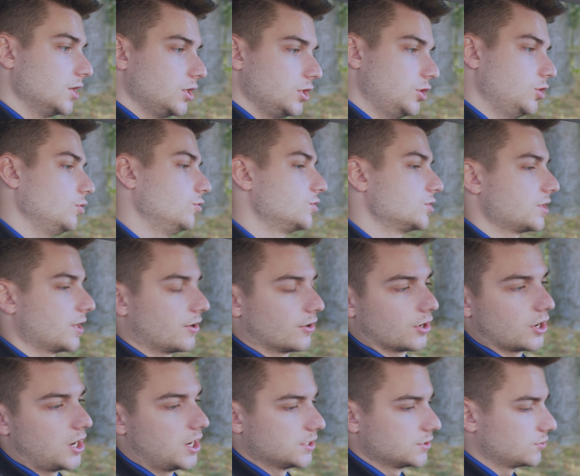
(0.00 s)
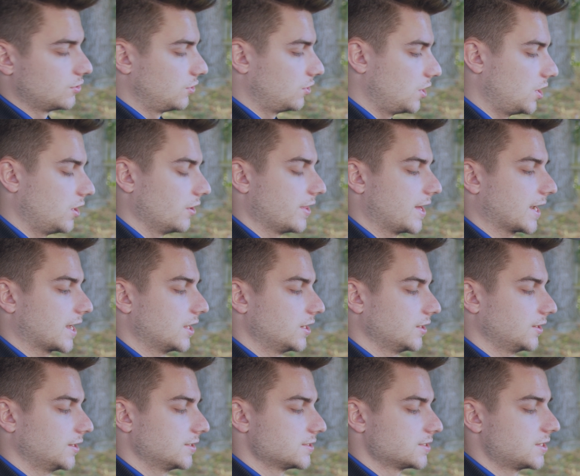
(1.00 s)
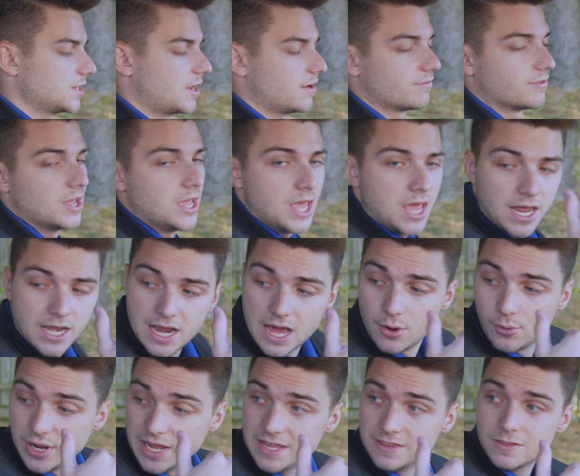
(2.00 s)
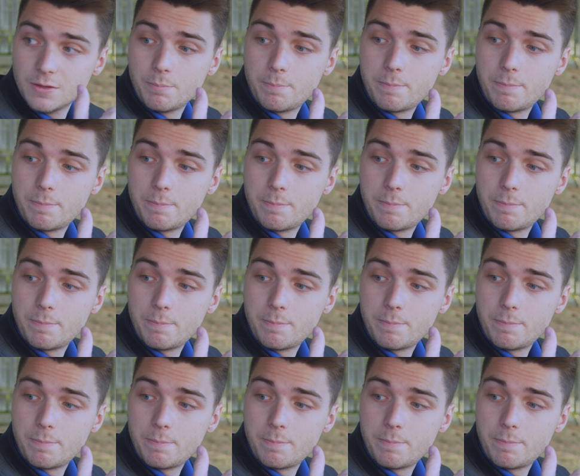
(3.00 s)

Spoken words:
huge center console, all that kind of good stuff. Now in the